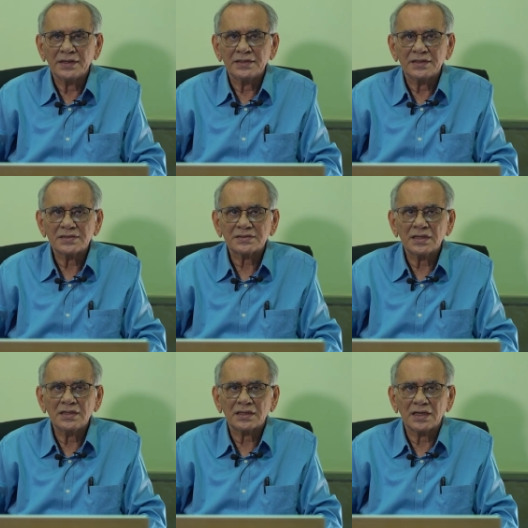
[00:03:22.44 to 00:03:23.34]

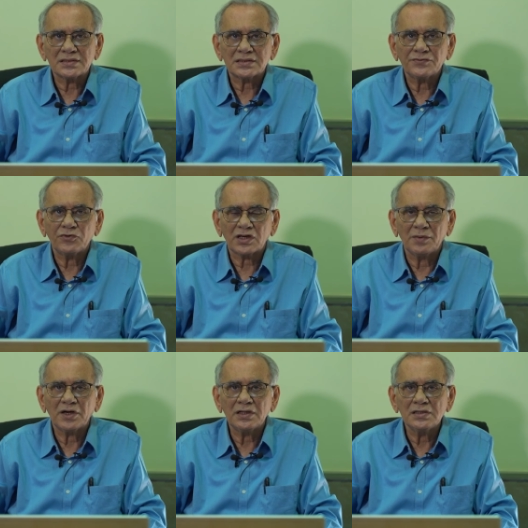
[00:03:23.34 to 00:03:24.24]
industrial cluster for
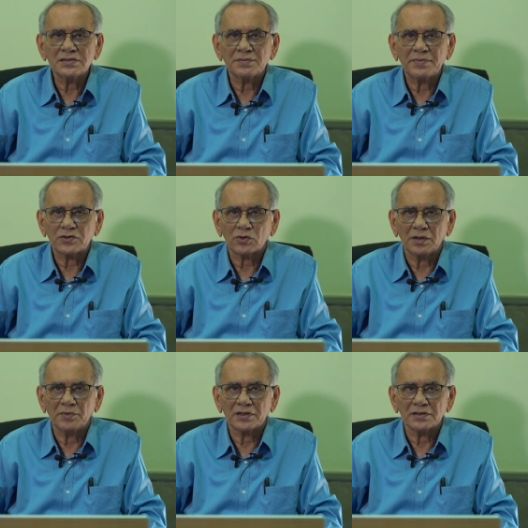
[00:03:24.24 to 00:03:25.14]
chemicals and
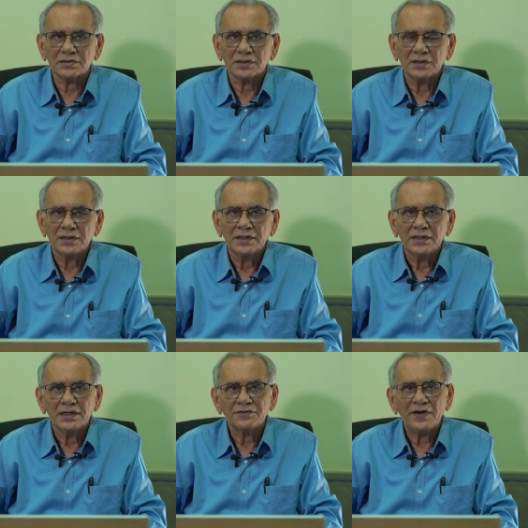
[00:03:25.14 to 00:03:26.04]
petrochemicals.
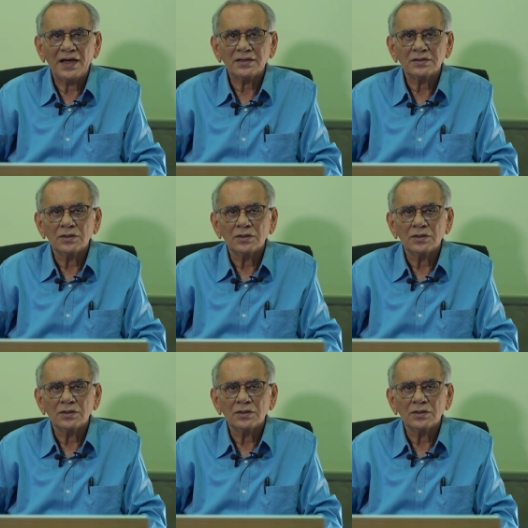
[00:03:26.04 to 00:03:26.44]
In fact,